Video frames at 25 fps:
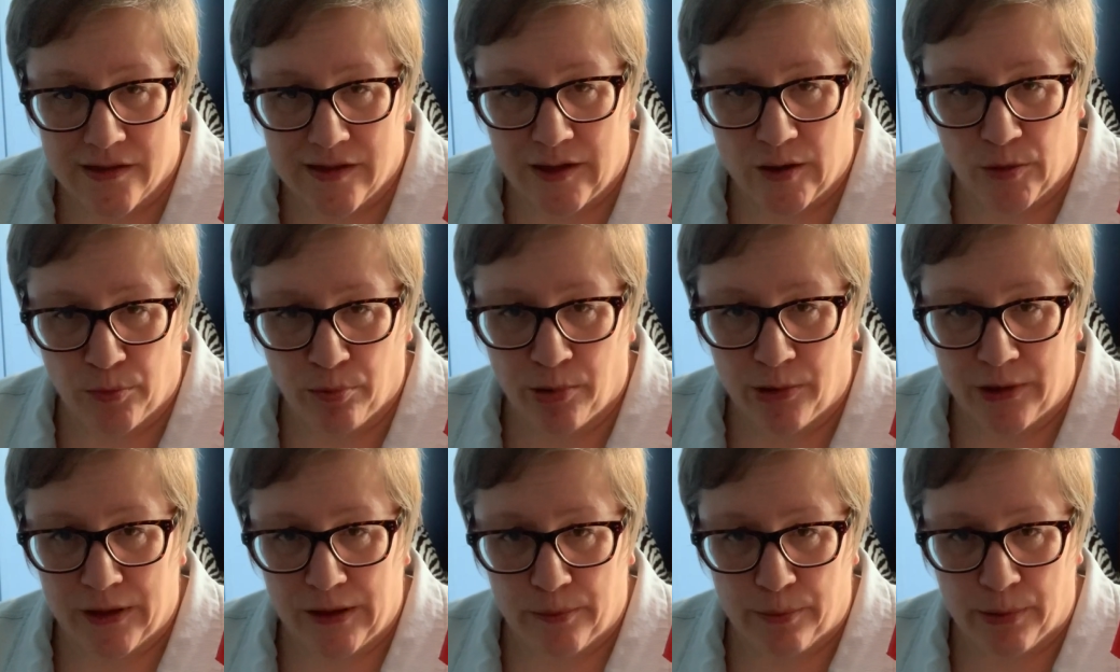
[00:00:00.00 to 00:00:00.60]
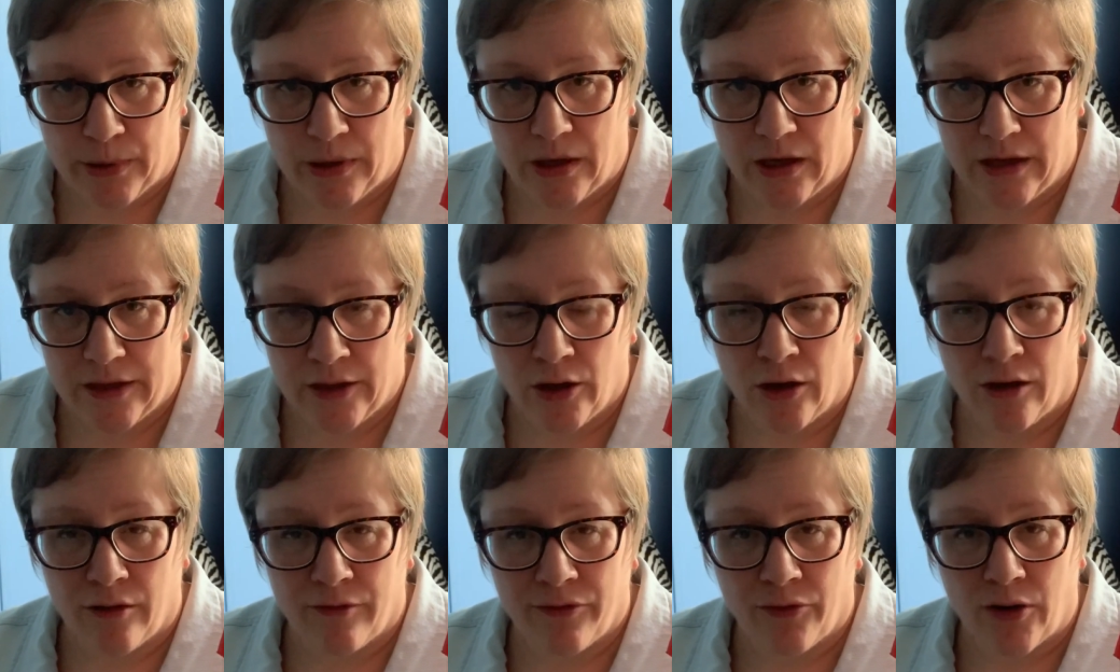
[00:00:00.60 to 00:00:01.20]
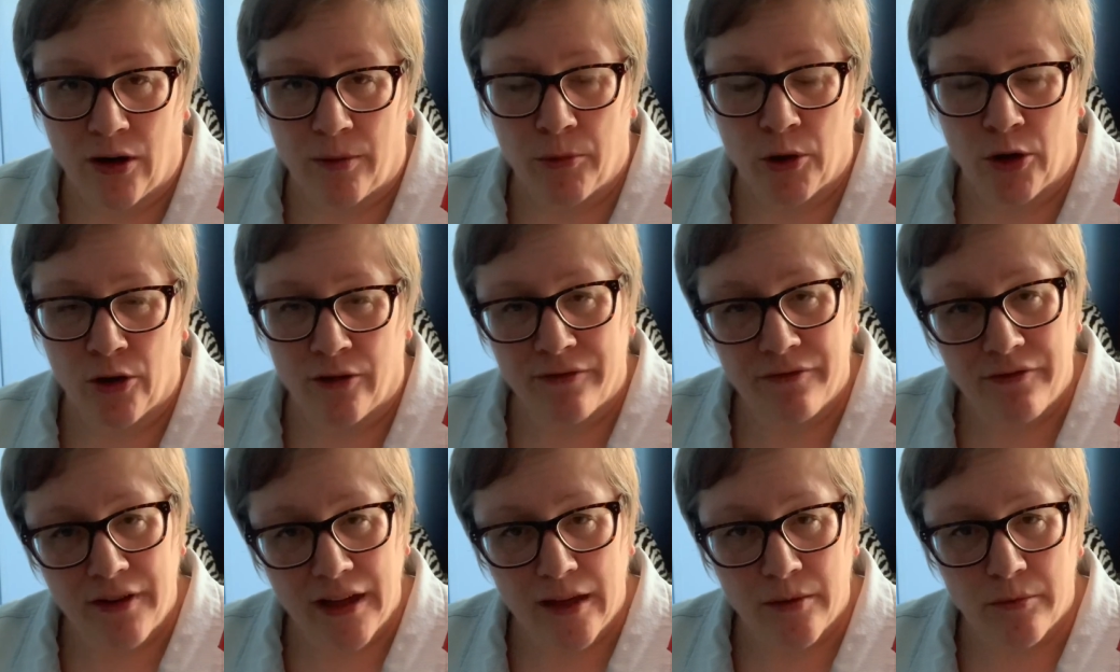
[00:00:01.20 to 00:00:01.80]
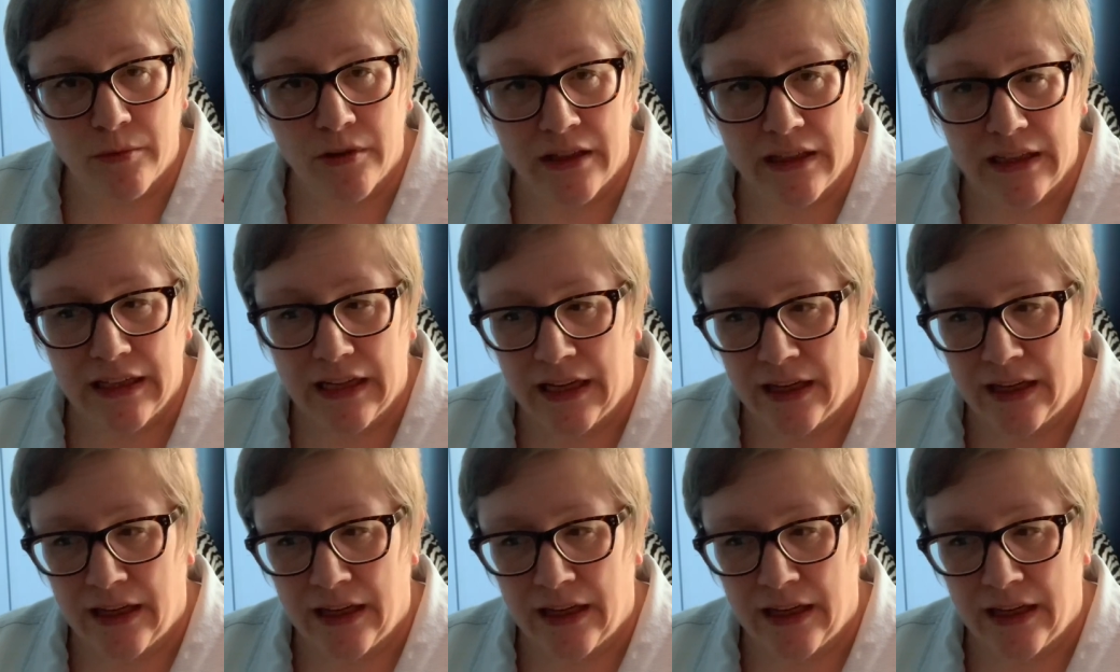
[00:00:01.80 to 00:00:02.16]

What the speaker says: that are put upon her from her family